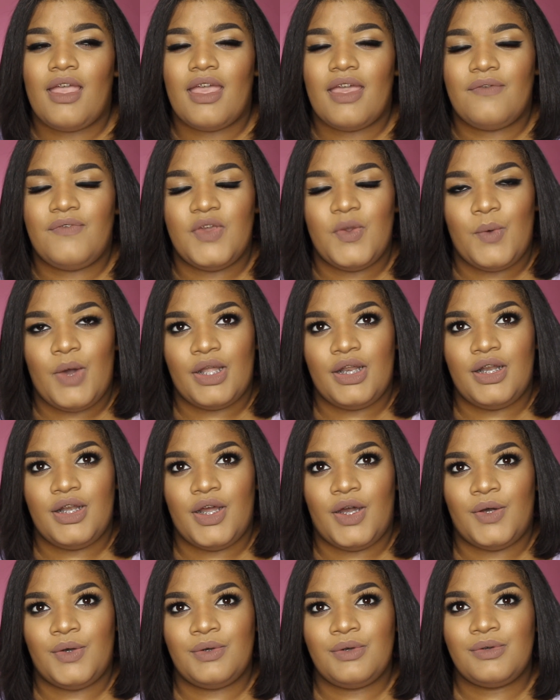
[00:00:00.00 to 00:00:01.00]
if you want to
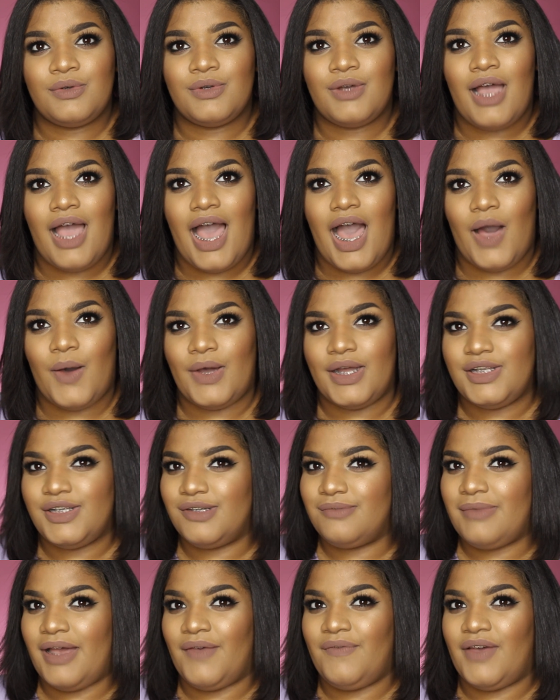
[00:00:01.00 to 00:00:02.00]
know how I
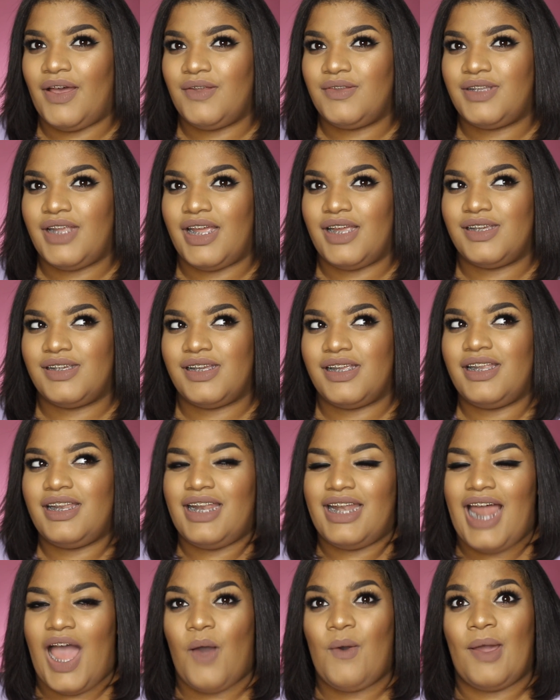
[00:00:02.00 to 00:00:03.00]
do my
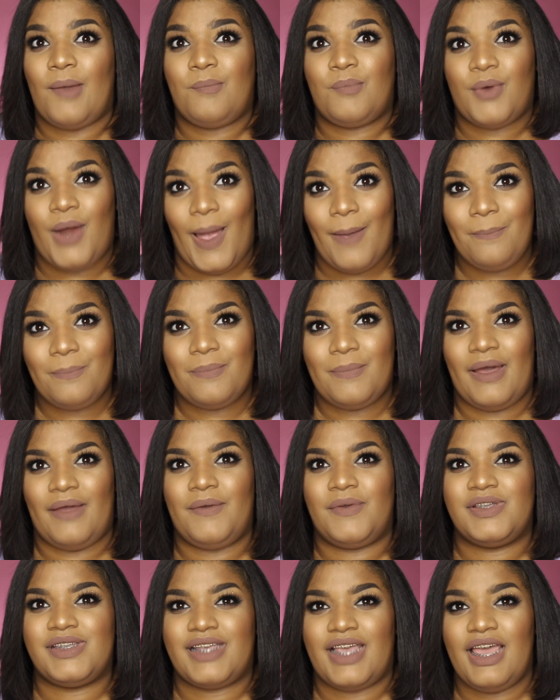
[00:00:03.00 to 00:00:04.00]
foundation and how I prep
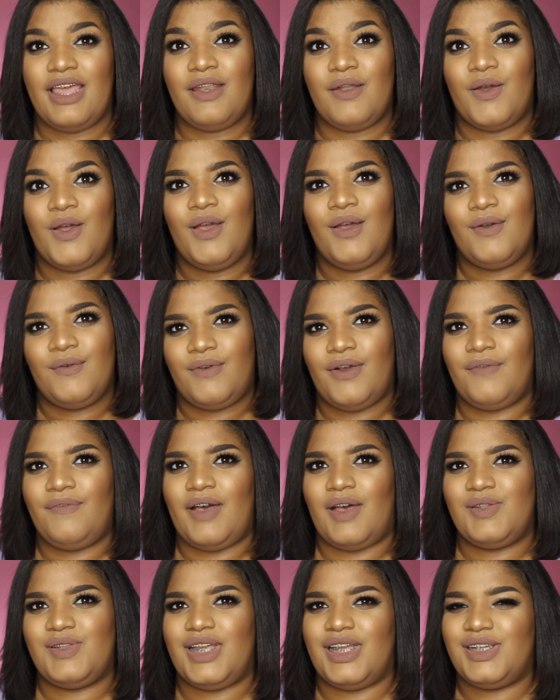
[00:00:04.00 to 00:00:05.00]
my skin for
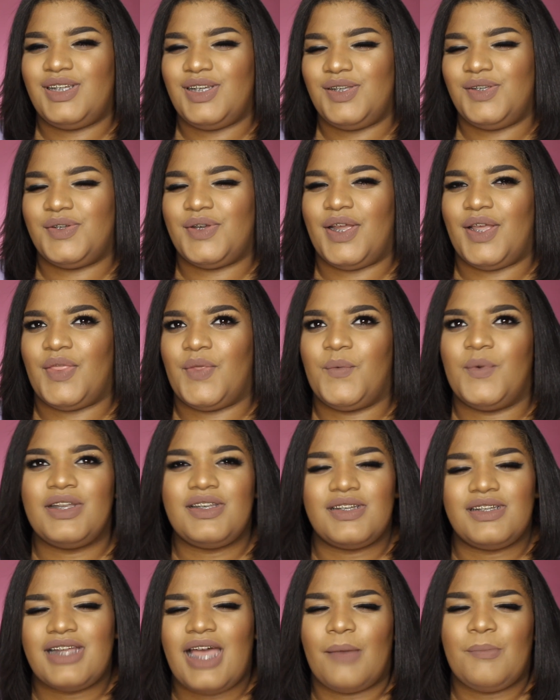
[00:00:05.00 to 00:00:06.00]
foundation during the
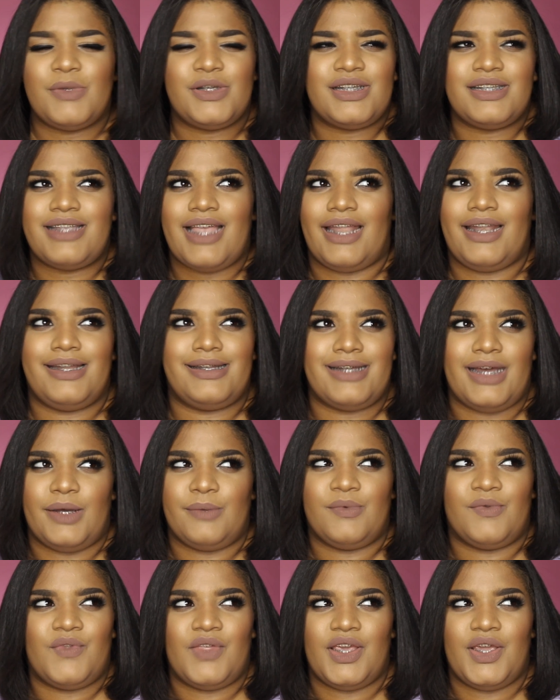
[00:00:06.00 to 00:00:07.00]
winter time or just any
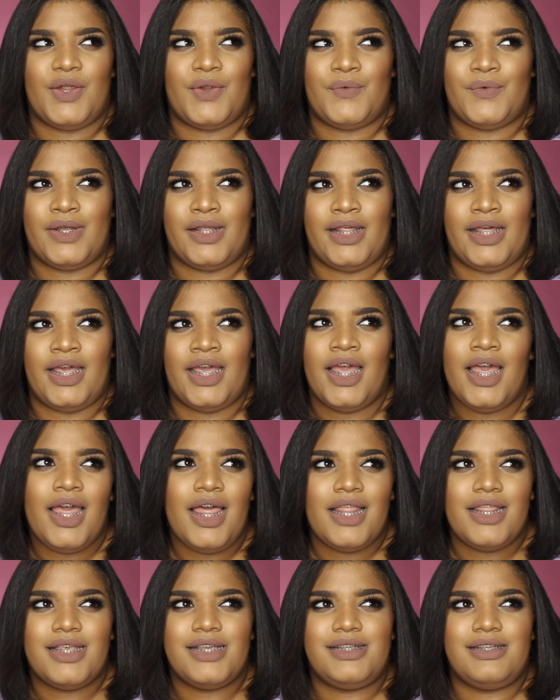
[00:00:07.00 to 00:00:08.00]
time of the year really,
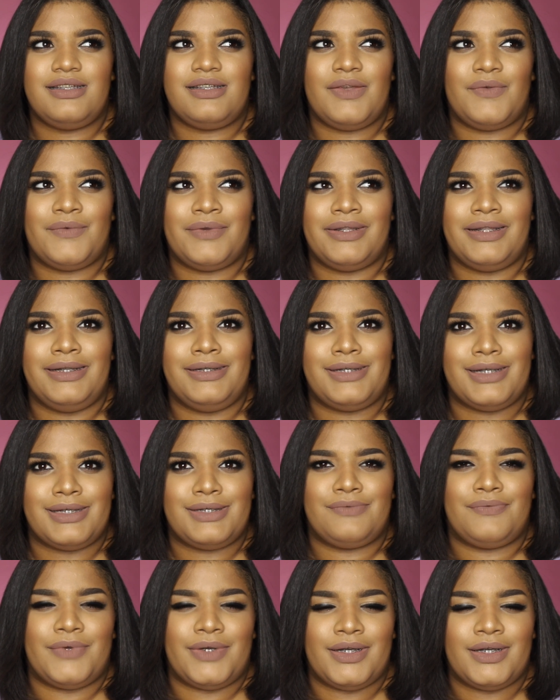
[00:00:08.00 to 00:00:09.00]
this isn't really
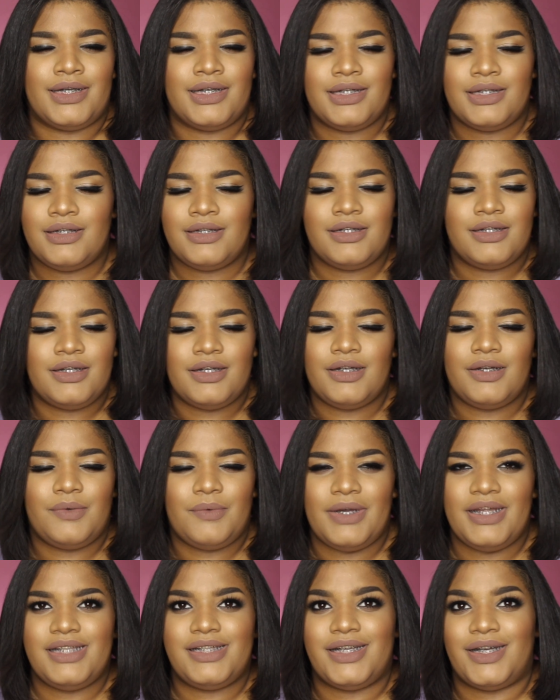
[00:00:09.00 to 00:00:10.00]
just for
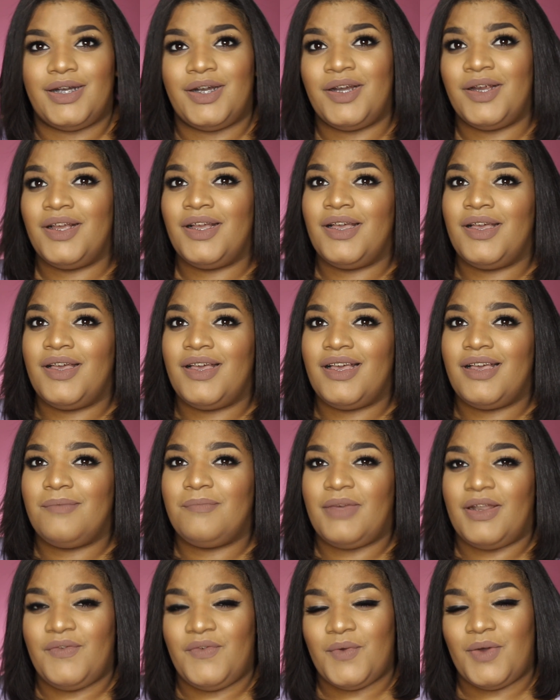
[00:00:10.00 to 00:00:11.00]
winter,
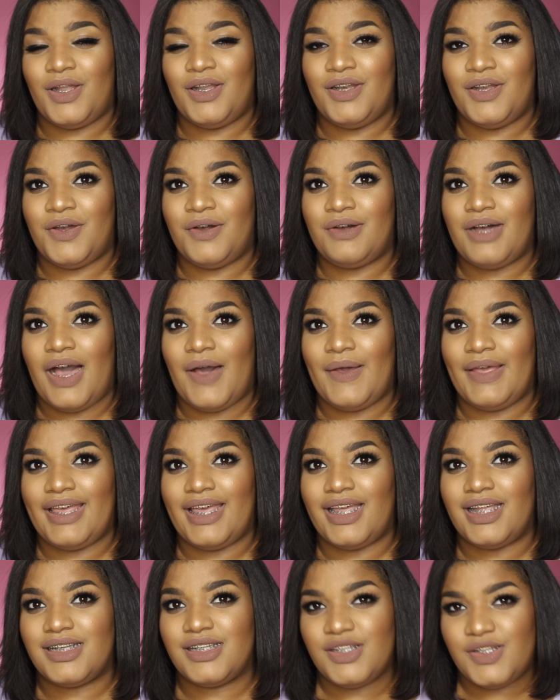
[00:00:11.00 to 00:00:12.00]
but if you want to know how
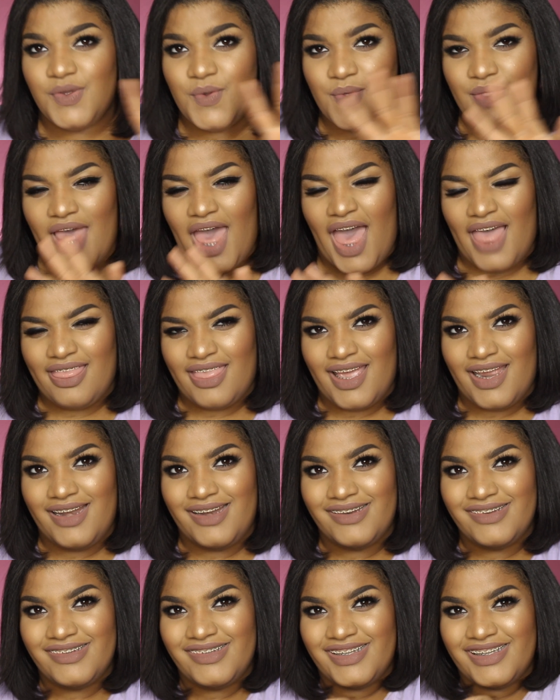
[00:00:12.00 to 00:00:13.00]
I do that,
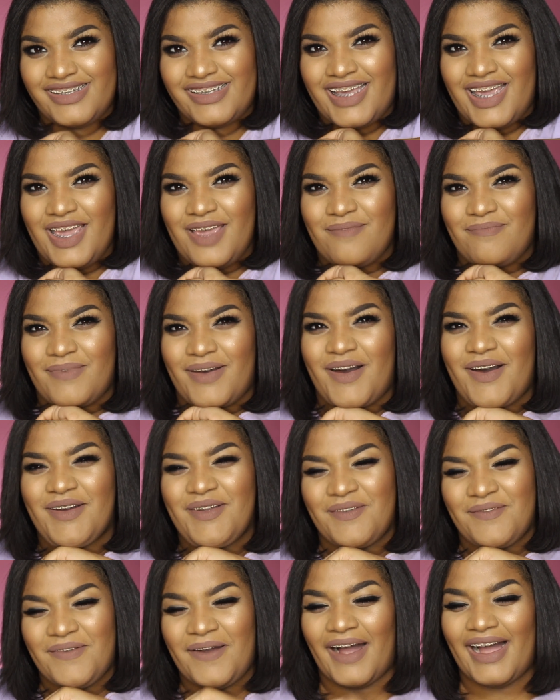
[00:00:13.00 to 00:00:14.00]
then just keep
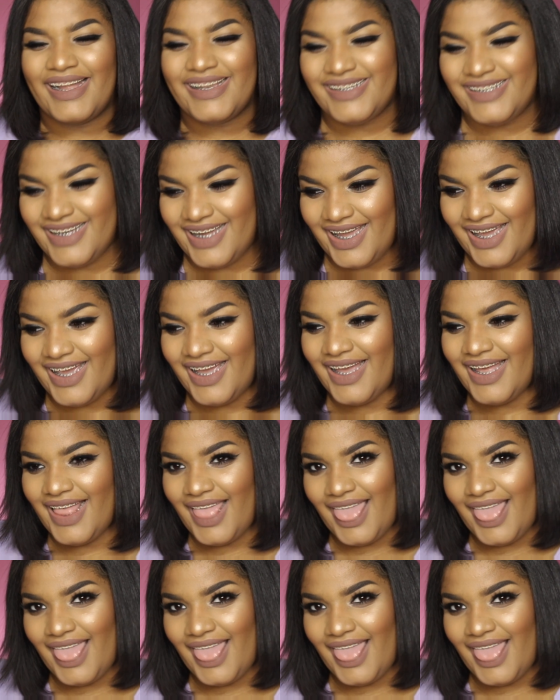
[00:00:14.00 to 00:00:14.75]
on watching.